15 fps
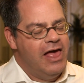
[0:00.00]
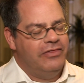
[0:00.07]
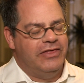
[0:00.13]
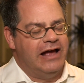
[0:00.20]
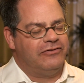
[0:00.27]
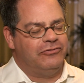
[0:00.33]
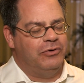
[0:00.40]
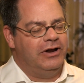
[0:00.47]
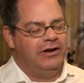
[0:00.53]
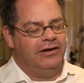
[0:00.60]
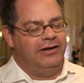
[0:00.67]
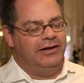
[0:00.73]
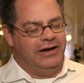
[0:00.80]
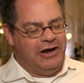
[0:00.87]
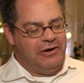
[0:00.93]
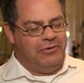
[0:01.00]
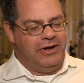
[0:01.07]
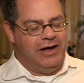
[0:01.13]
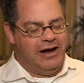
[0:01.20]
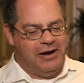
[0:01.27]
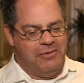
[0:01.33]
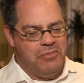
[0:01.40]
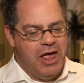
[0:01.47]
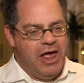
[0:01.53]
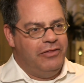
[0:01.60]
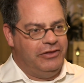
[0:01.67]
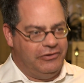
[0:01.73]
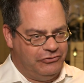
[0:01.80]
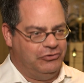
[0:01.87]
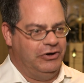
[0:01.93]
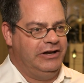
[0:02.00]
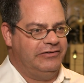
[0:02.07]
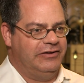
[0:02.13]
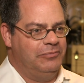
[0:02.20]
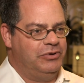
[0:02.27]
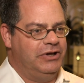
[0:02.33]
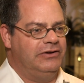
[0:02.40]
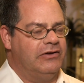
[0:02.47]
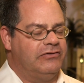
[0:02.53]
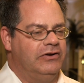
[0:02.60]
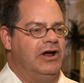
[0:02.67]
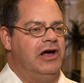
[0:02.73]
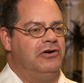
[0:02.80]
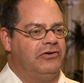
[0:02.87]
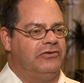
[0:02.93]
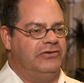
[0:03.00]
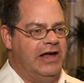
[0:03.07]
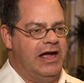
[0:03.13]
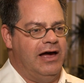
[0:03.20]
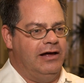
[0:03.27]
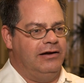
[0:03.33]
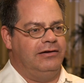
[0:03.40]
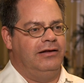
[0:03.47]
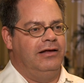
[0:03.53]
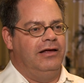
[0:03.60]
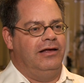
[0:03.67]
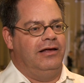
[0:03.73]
That's what, you know, the street simply doesn't understand